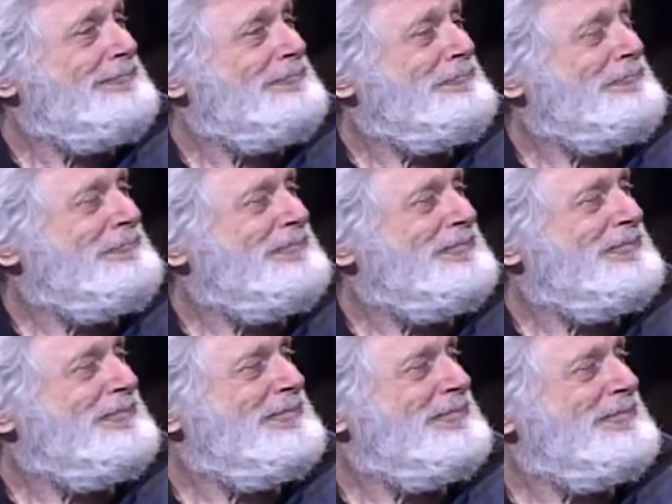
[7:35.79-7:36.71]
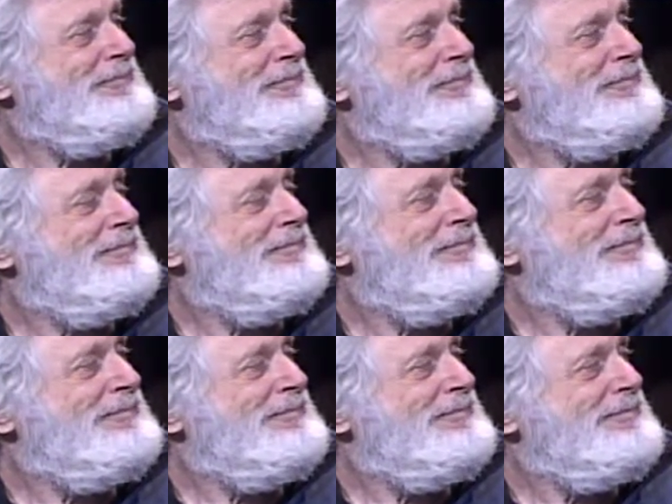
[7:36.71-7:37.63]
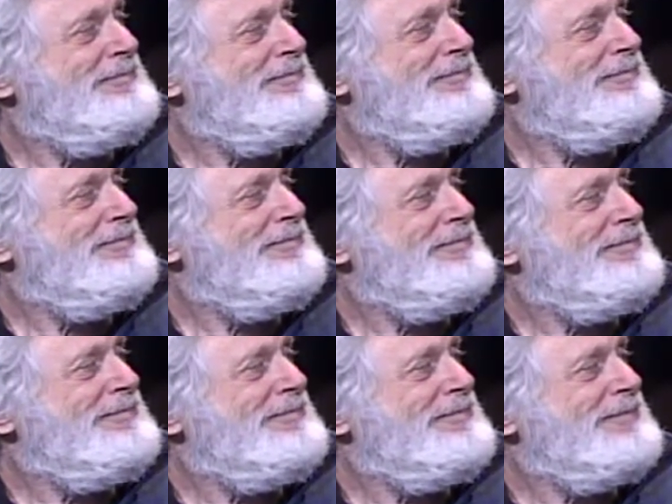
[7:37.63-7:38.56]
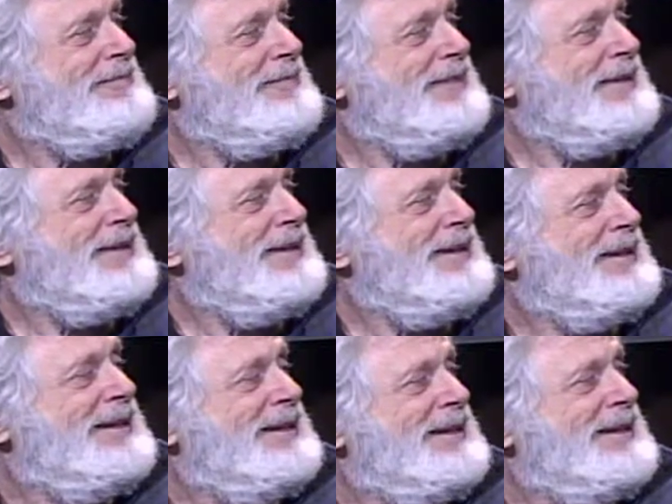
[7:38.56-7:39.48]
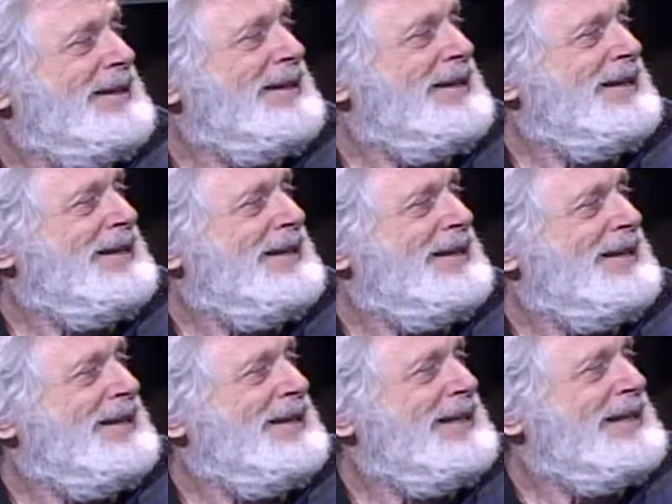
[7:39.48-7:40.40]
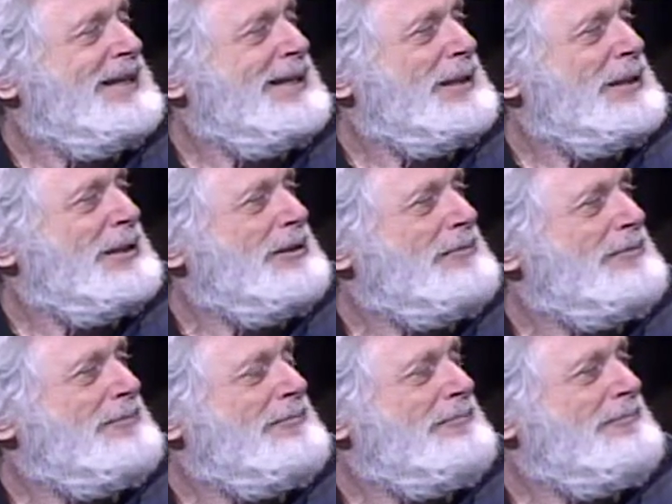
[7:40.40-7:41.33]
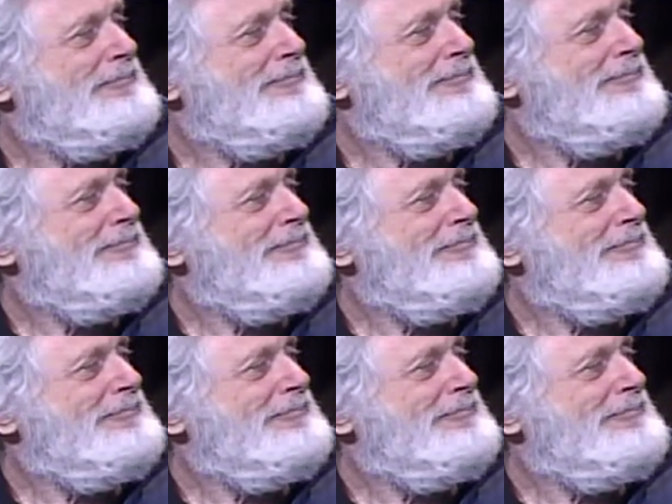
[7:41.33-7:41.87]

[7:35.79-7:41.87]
[no speech]